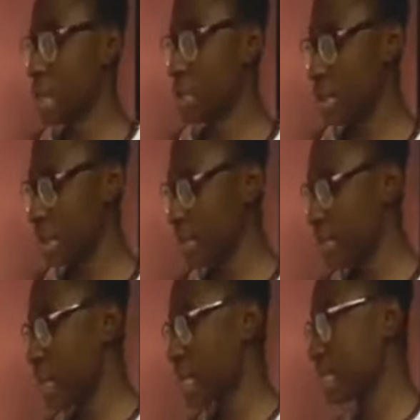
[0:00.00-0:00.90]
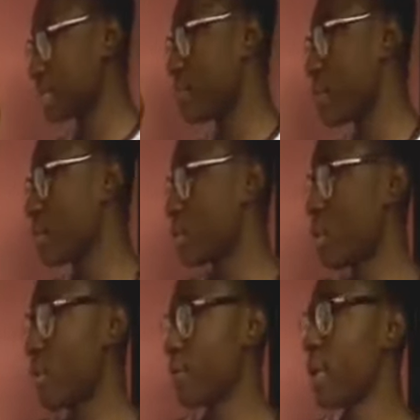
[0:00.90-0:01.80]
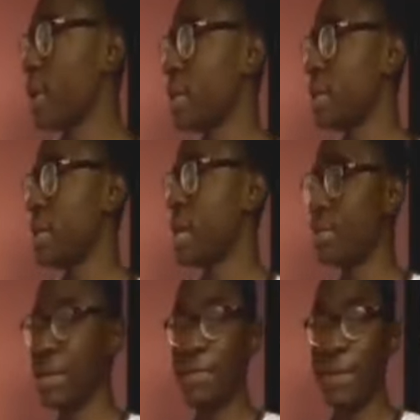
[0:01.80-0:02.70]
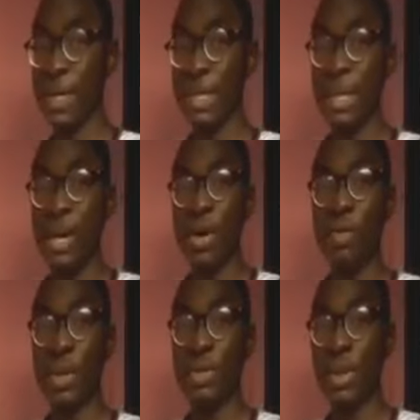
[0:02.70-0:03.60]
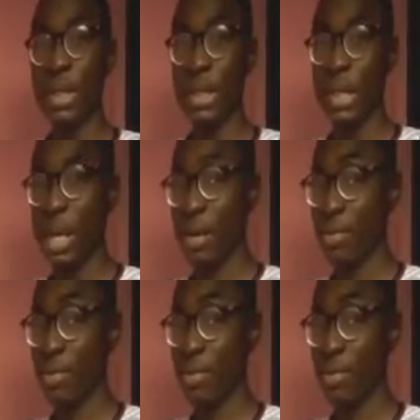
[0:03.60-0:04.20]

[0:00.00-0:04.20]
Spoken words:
So it's given as the square root of the difference between the